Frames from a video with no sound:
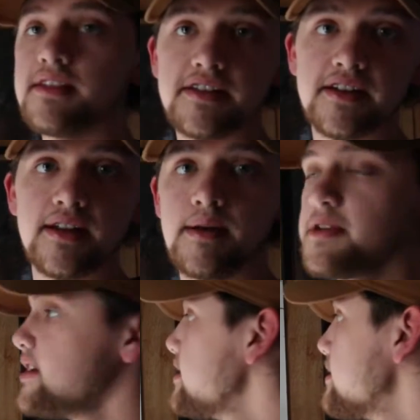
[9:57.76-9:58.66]
the
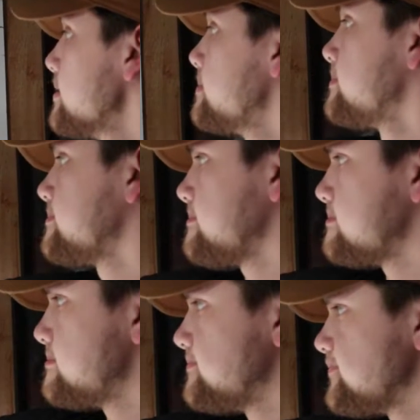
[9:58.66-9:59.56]
denominator,
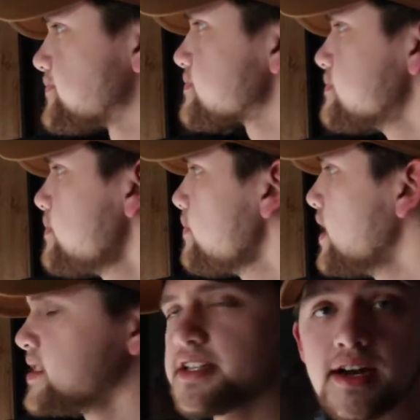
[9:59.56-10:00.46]

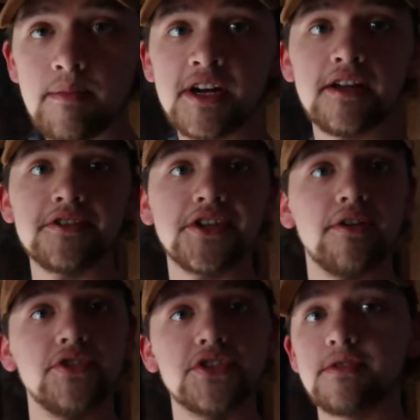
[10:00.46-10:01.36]
denominators
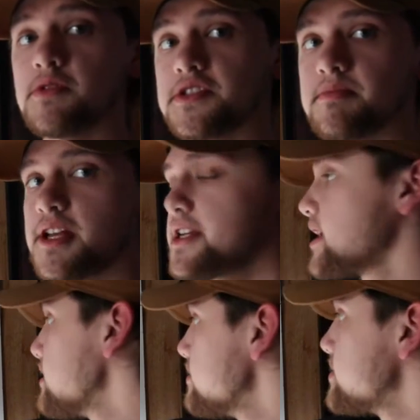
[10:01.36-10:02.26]
obviously multiply
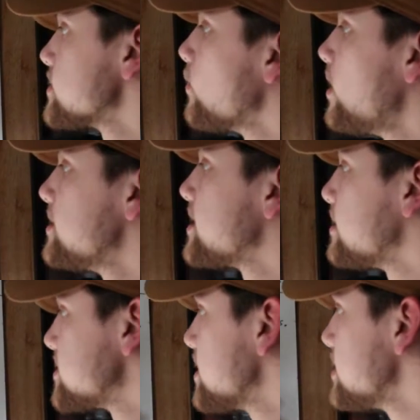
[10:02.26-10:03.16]
together, so 1
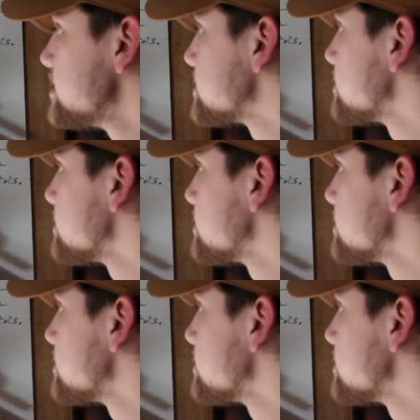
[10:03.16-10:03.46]
times a is